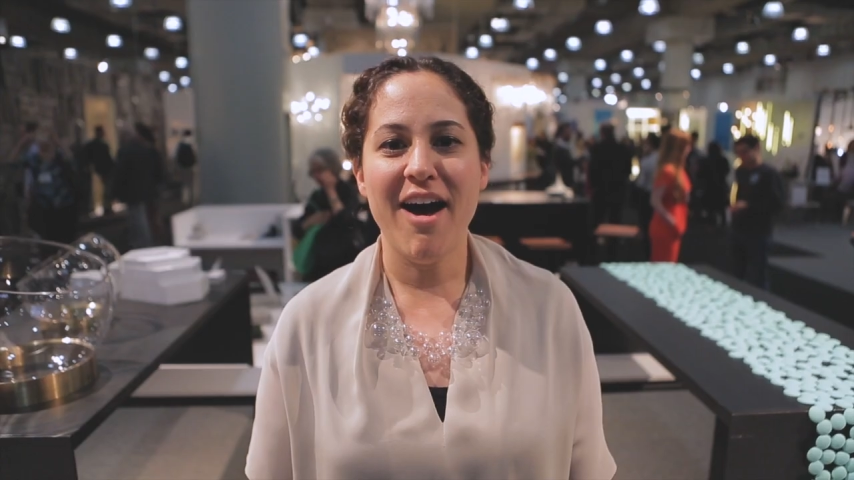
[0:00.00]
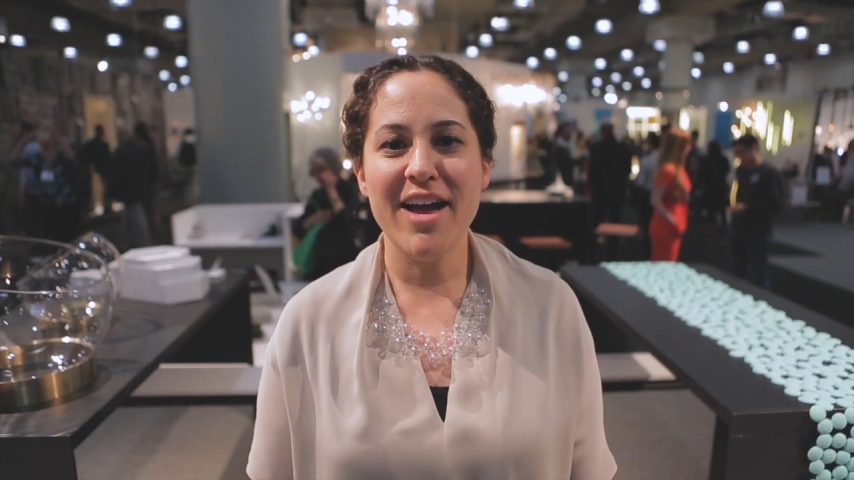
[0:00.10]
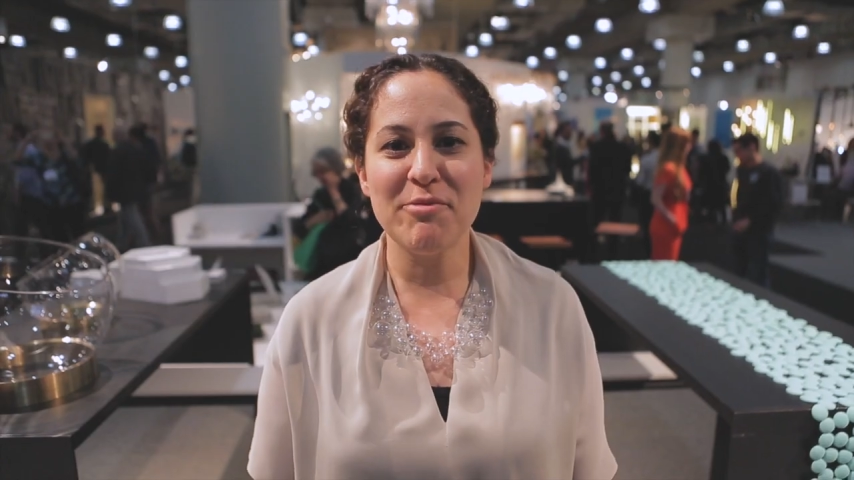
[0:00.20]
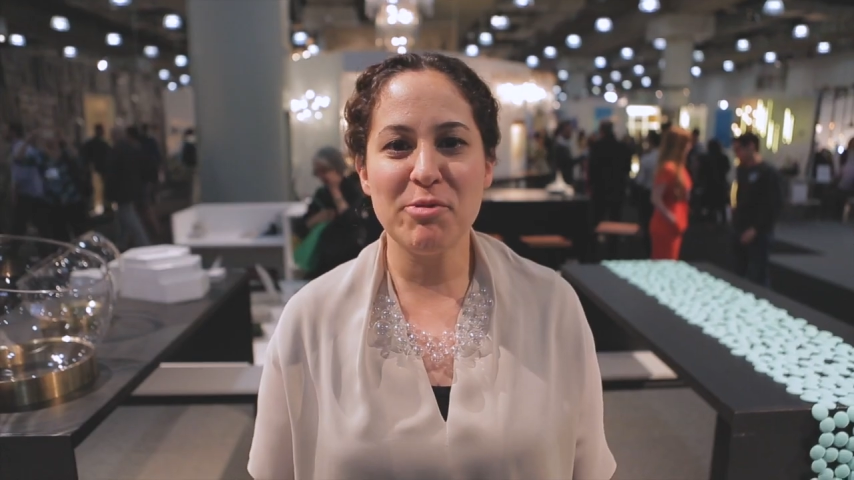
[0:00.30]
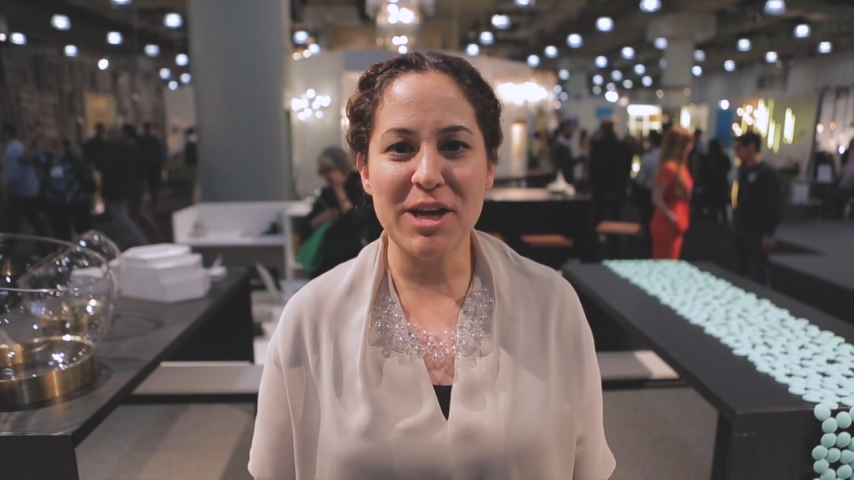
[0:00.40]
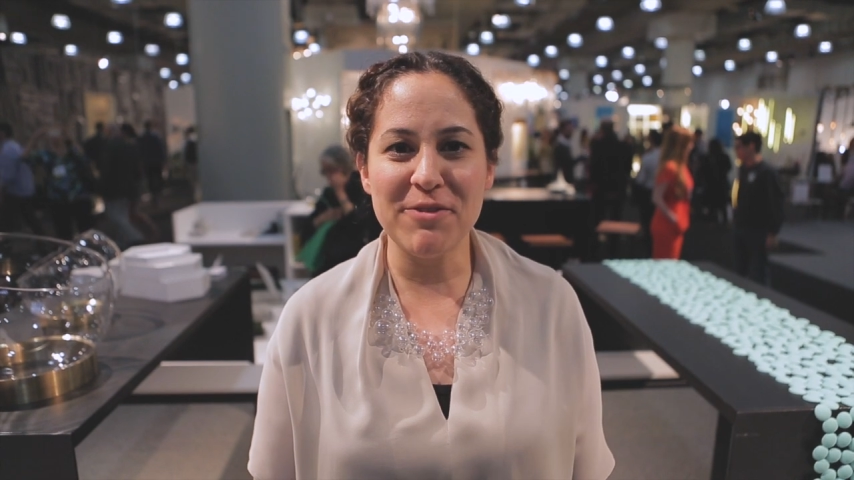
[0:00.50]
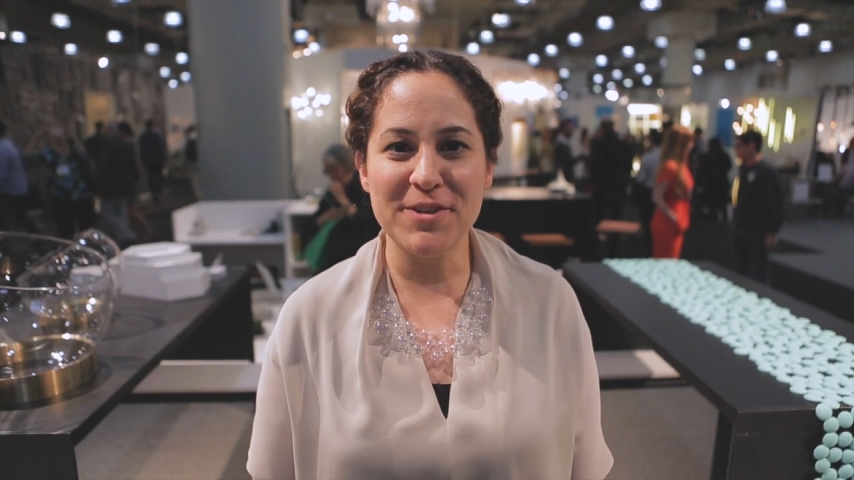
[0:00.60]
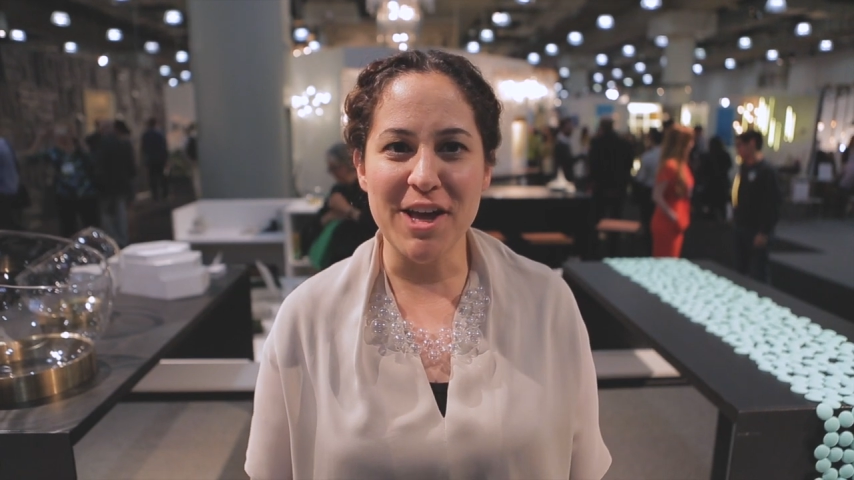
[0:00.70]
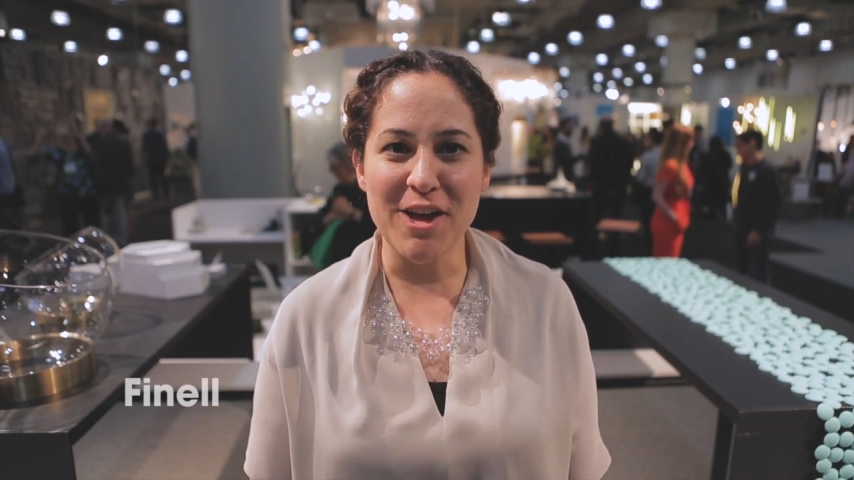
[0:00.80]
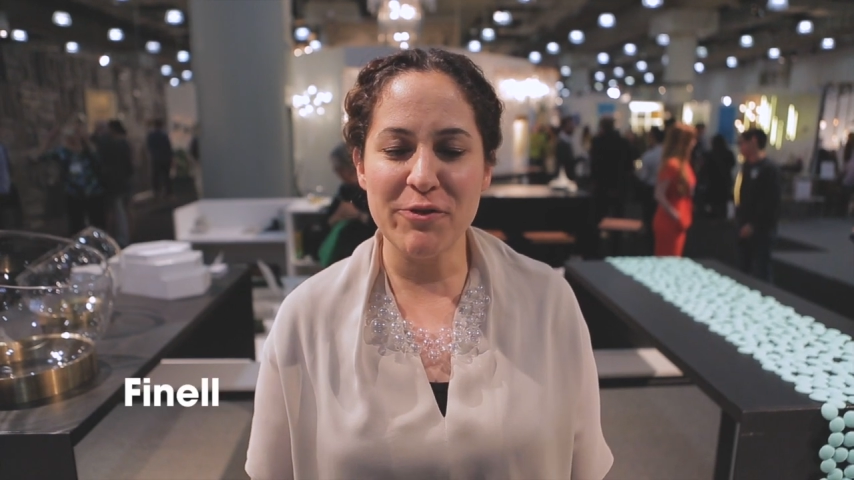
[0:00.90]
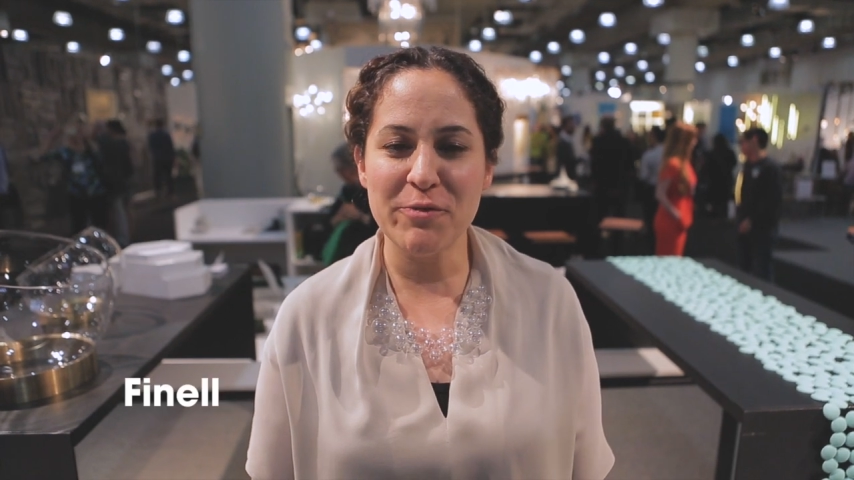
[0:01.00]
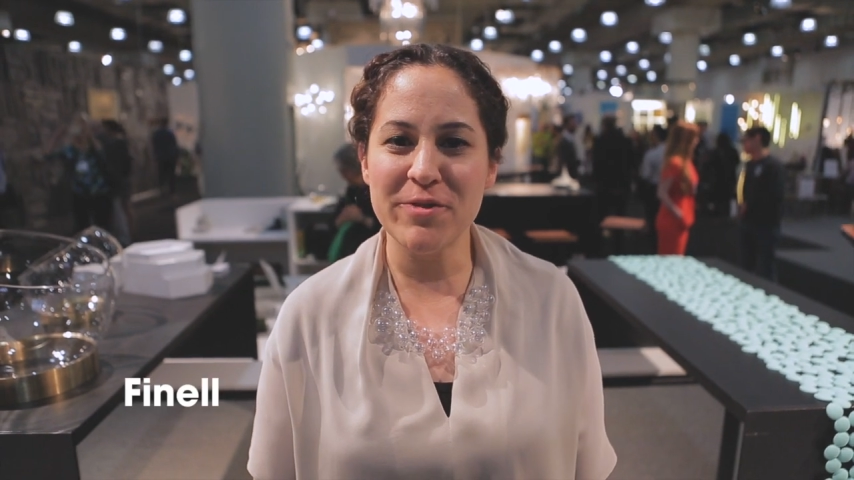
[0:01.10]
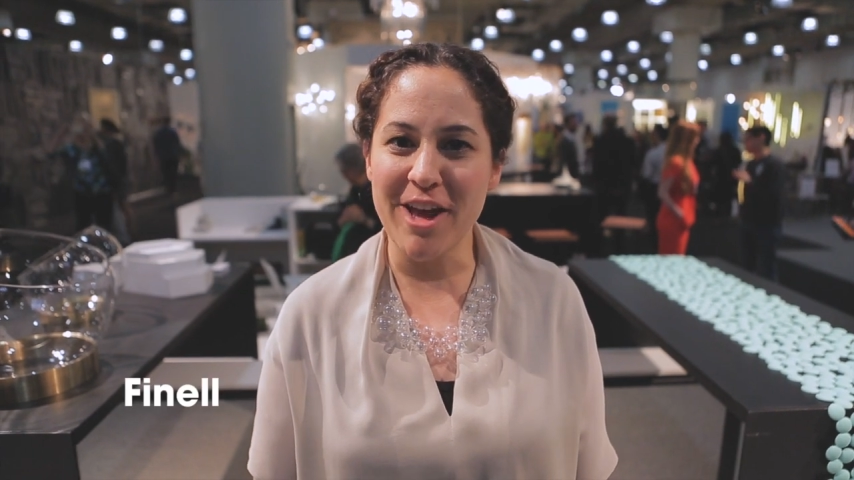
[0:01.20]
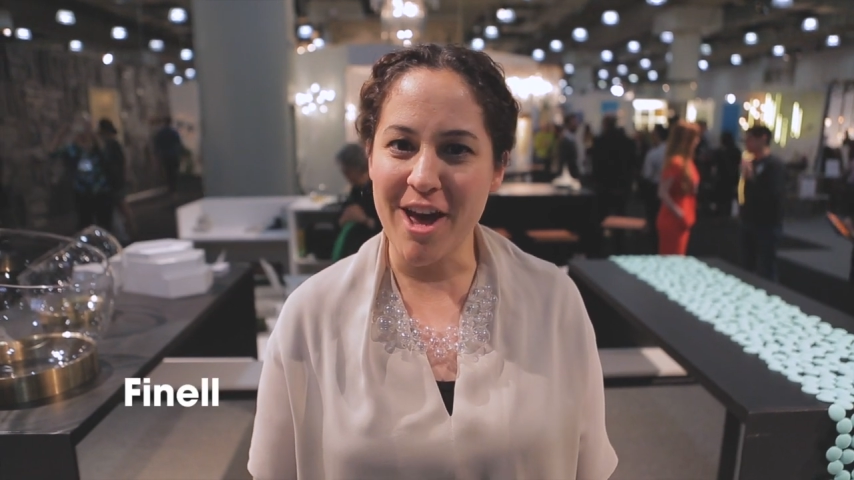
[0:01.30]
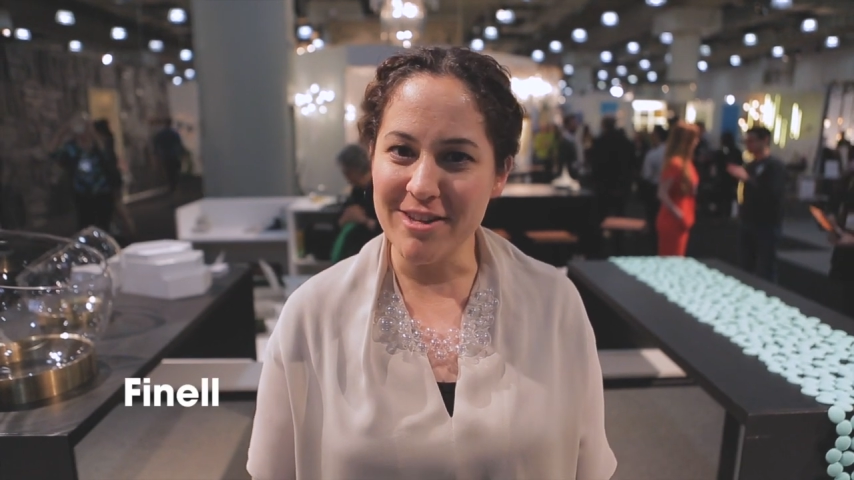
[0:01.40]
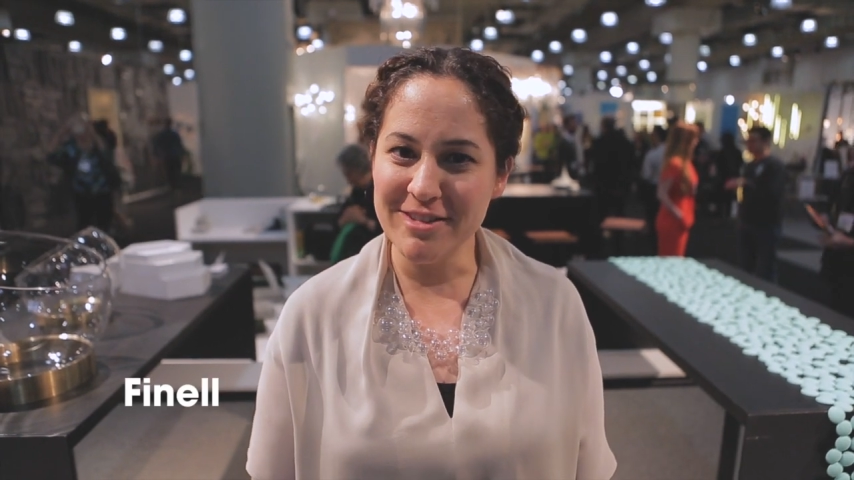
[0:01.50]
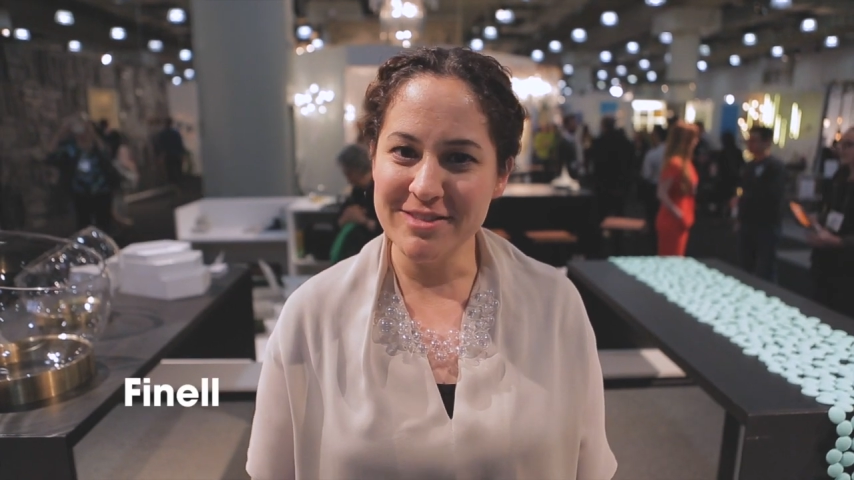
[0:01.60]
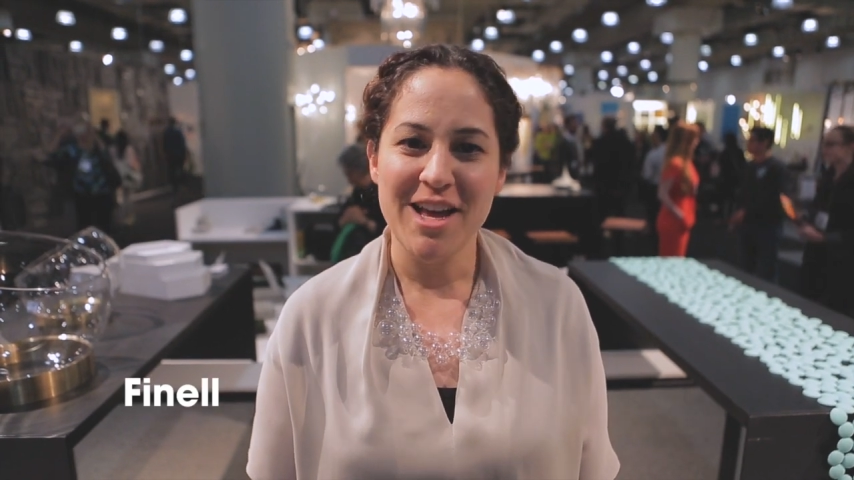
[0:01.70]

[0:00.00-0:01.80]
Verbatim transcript: Hi, I'm Rebecca Fennell from Fennell.